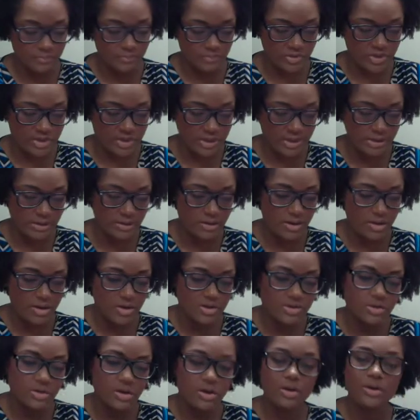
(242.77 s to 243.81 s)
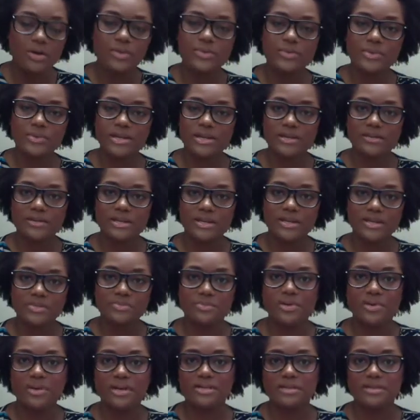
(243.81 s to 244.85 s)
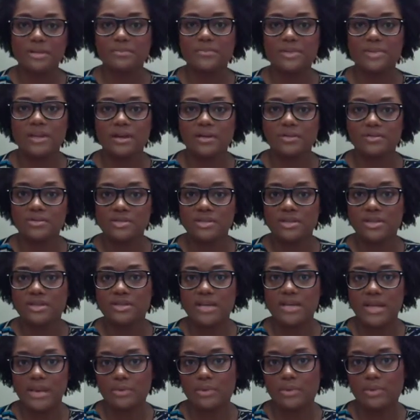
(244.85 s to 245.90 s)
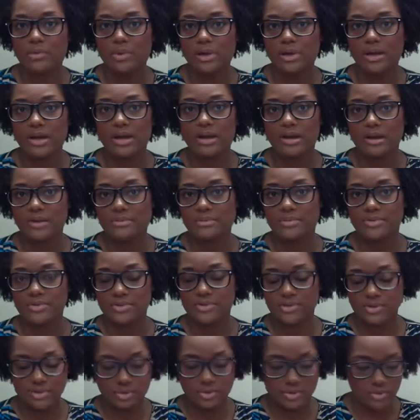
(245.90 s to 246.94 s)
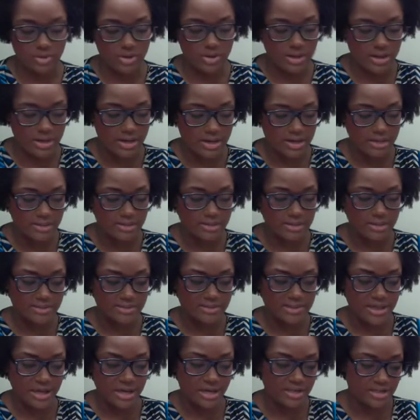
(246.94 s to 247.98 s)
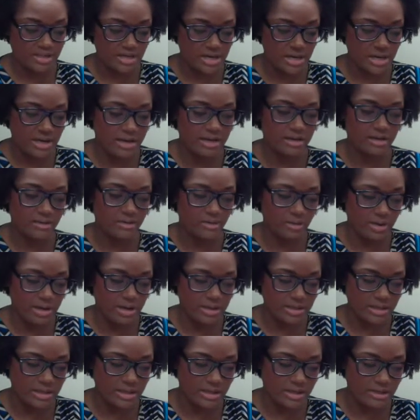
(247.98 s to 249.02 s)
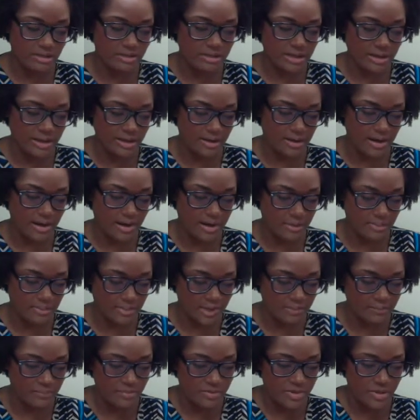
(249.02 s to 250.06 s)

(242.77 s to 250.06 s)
Okay, so all three of these bring something else to the table when it comes to substantiating and growing the economy.